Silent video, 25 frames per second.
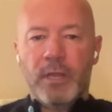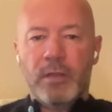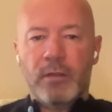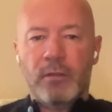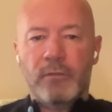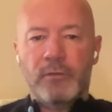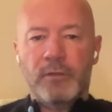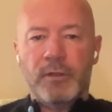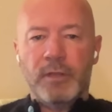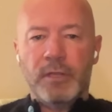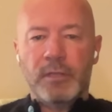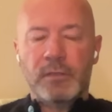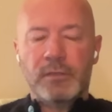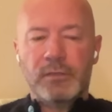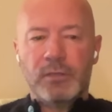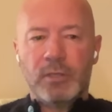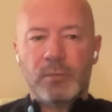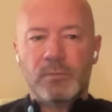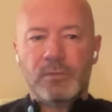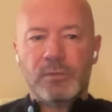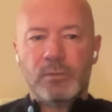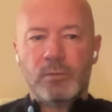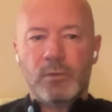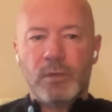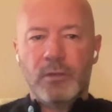aren't they, in
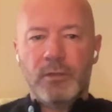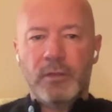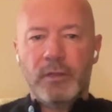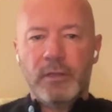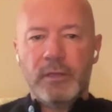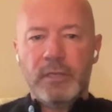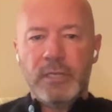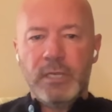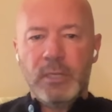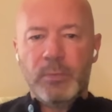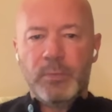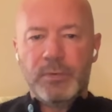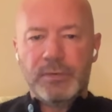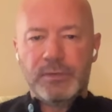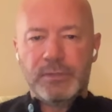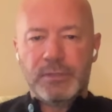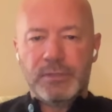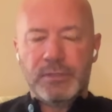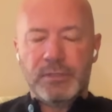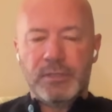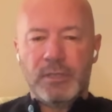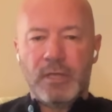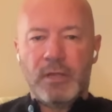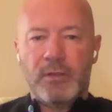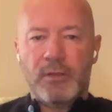terms of where the league
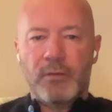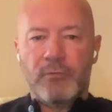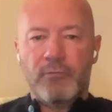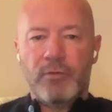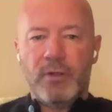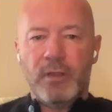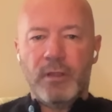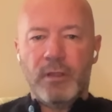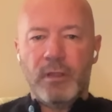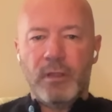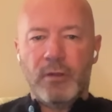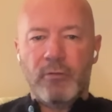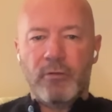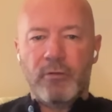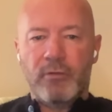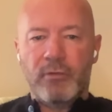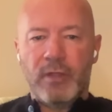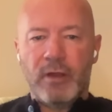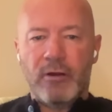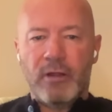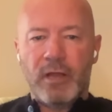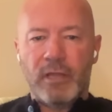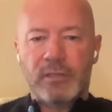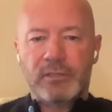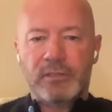position that they're in?
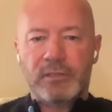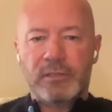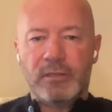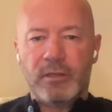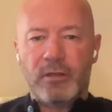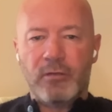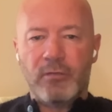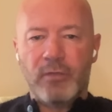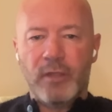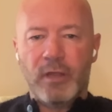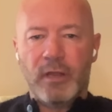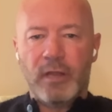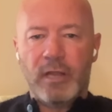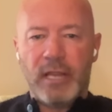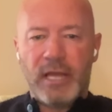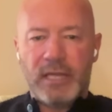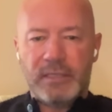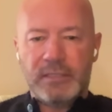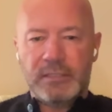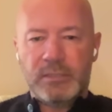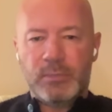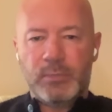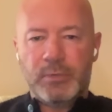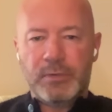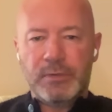They're actually on the
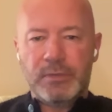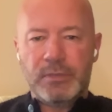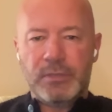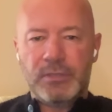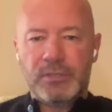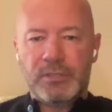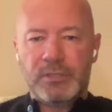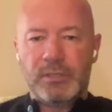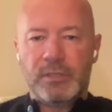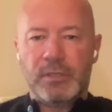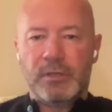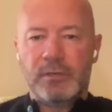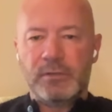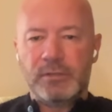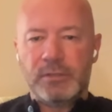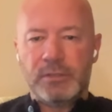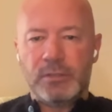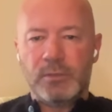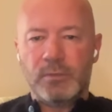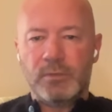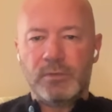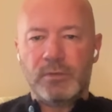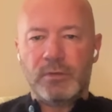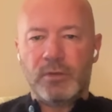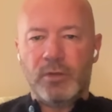last position in
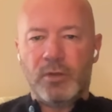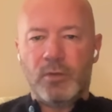terms of